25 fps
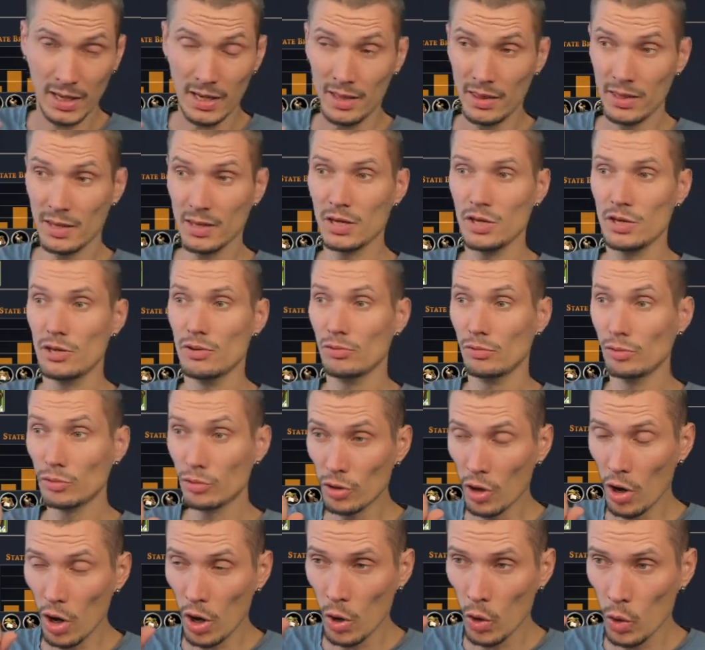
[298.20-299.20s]
anything you
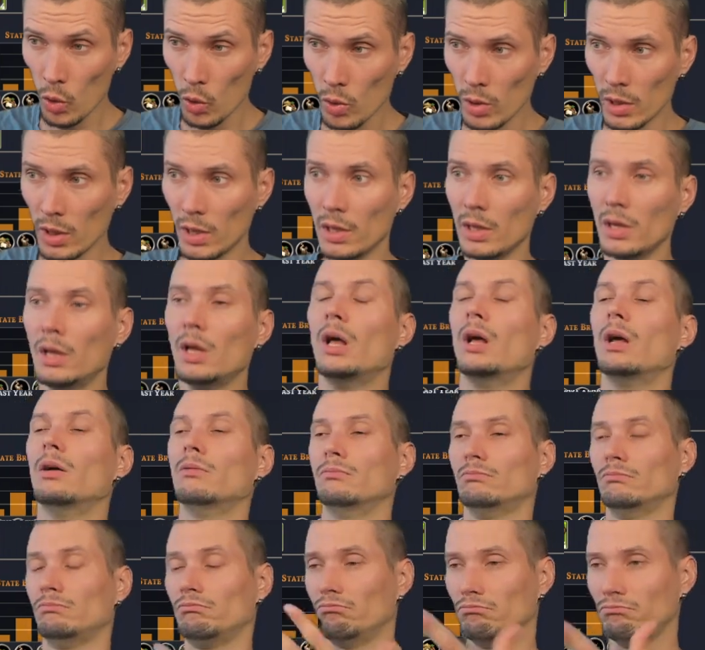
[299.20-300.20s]
grow,
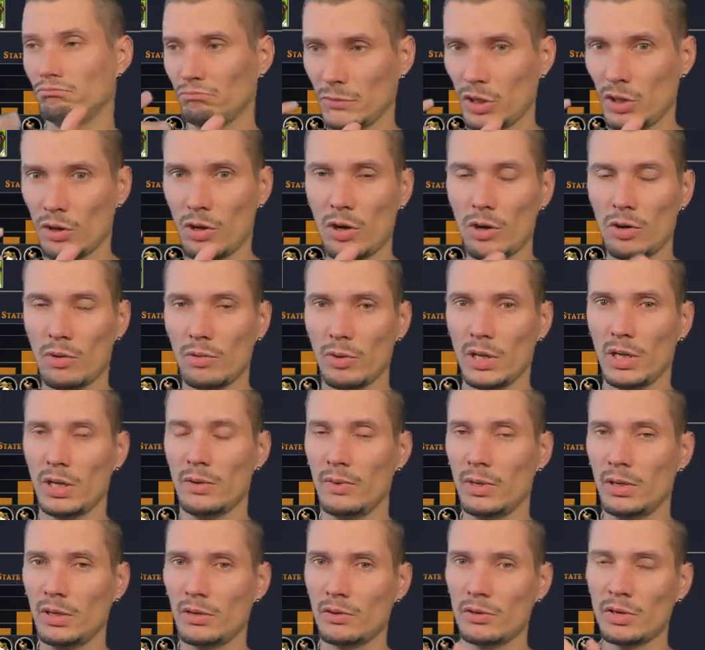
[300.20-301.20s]
you know, in
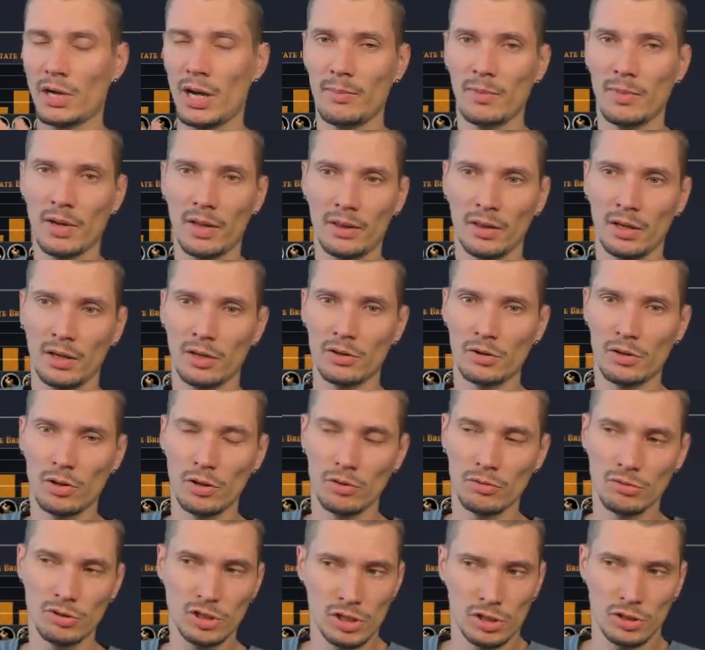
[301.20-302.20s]
the winter time nothing
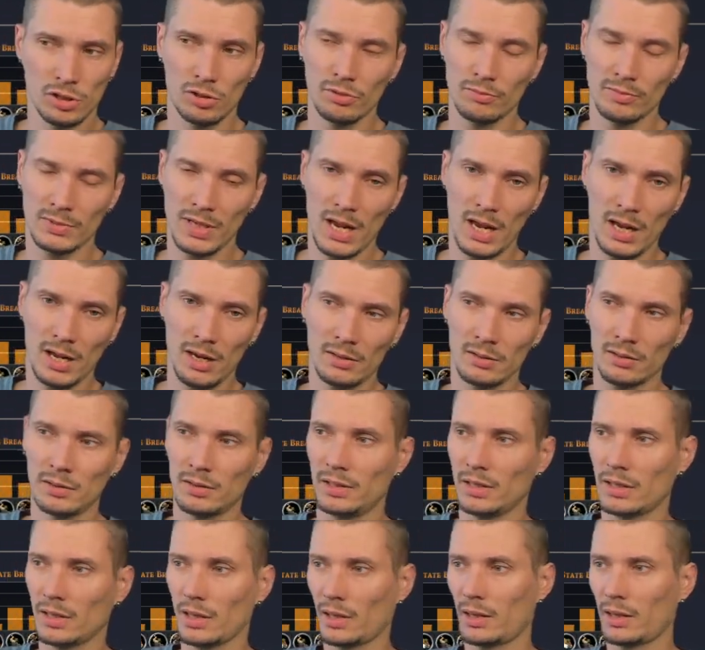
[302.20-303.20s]
grows, so yeah,
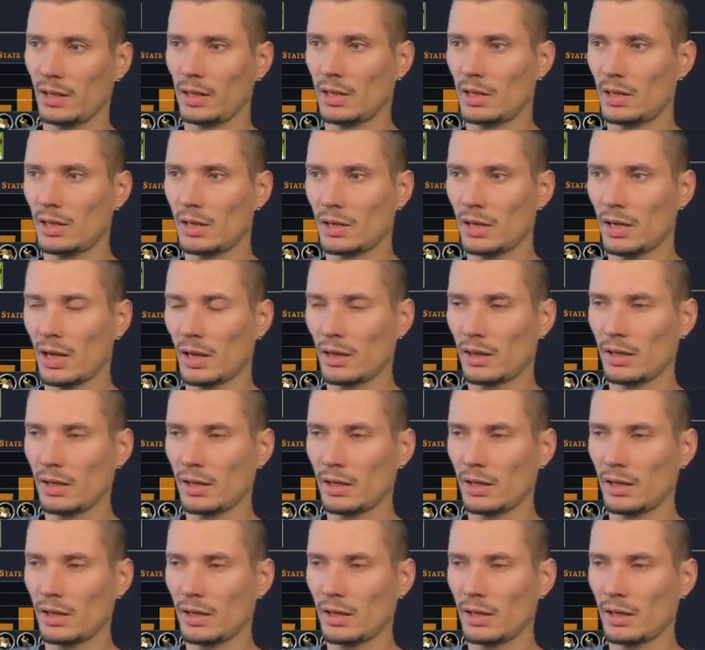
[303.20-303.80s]
nothing